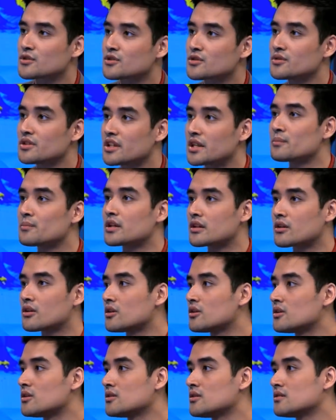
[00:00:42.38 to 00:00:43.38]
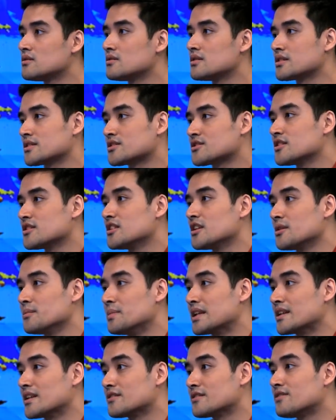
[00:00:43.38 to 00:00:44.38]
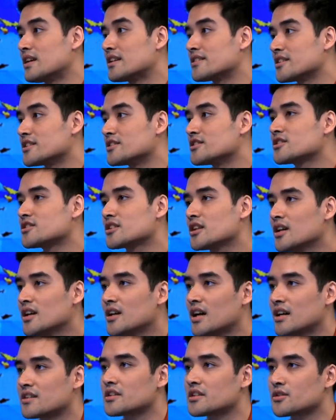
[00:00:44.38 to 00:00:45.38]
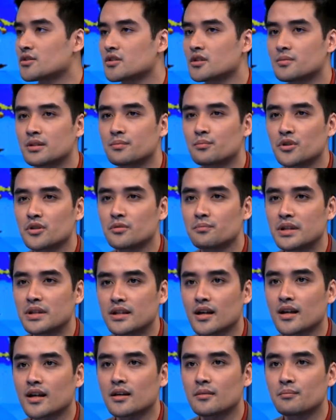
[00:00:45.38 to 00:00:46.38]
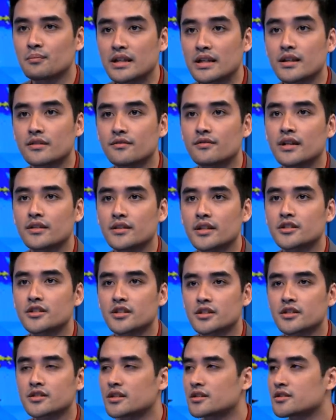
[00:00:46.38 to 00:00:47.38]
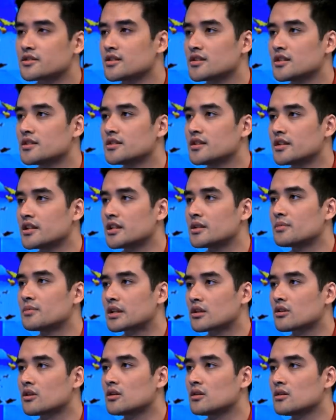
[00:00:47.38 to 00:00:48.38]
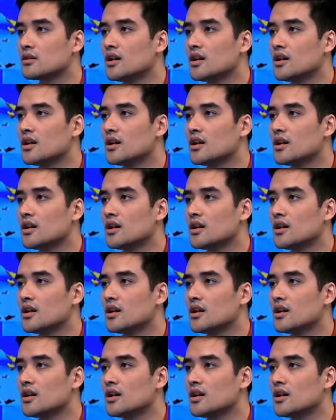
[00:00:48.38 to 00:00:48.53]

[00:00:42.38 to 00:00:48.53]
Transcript: to name recall, it's really a big advantage. I think yun naman po yung pinaka-big advantage is it's really the name recall.